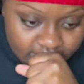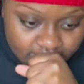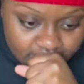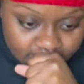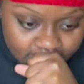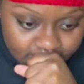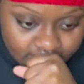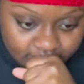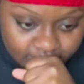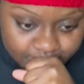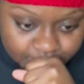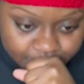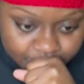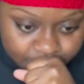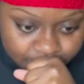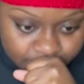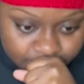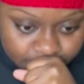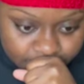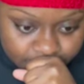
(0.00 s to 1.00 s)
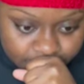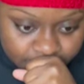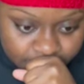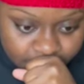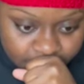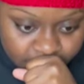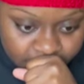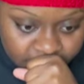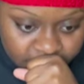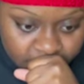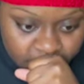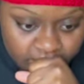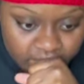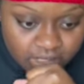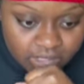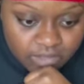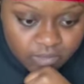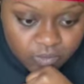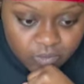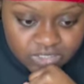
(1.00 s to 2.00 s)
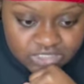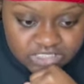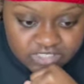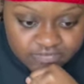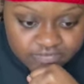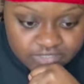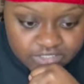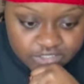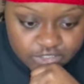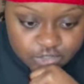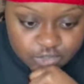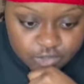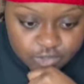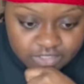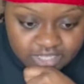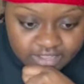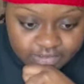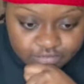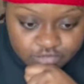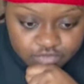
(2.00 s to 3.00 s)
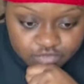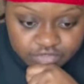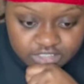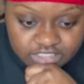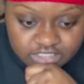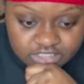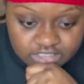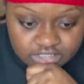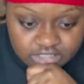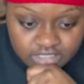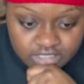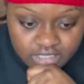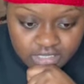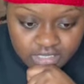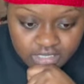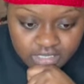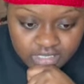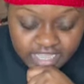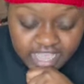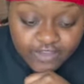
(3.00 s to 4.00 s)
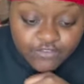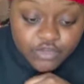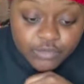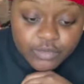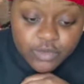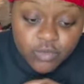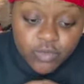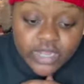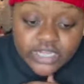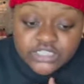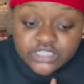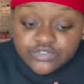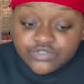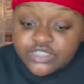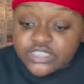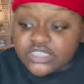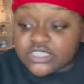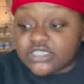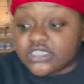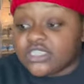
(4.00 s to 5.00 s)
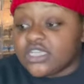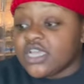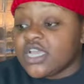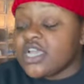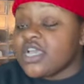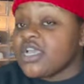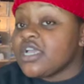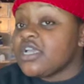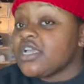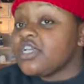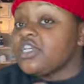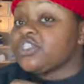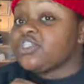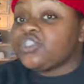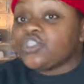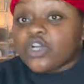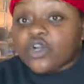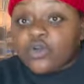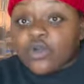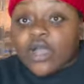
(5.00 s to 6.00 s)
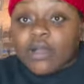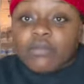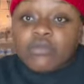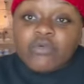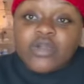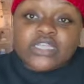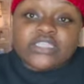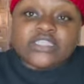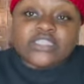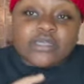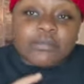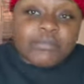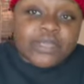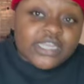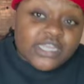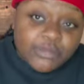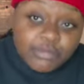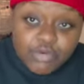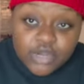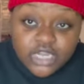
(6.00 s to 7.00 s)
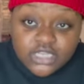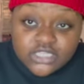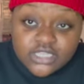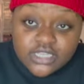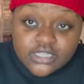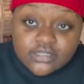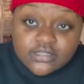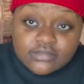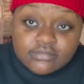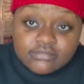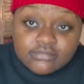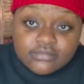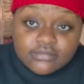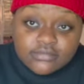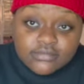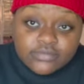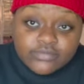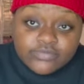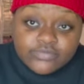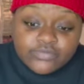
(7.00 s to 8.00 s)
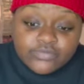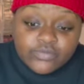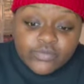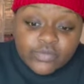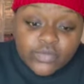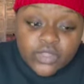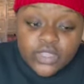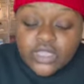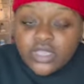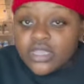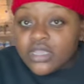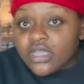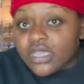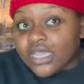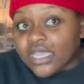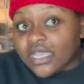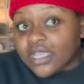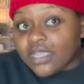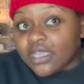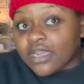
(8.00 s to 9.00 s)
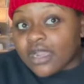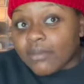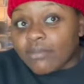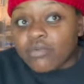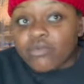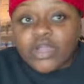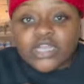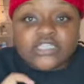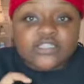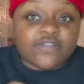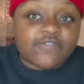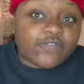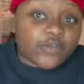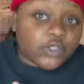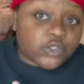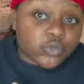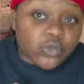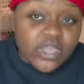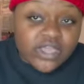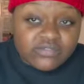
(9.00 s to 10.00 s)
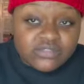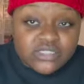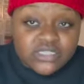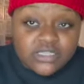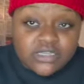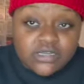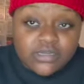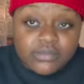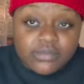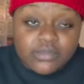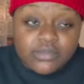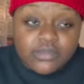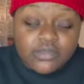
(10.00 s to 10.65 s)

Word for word: Um, what TV shows have you recently, have you been watching recently? So I've been watching The Mindy Project and I've been watching First Wives Club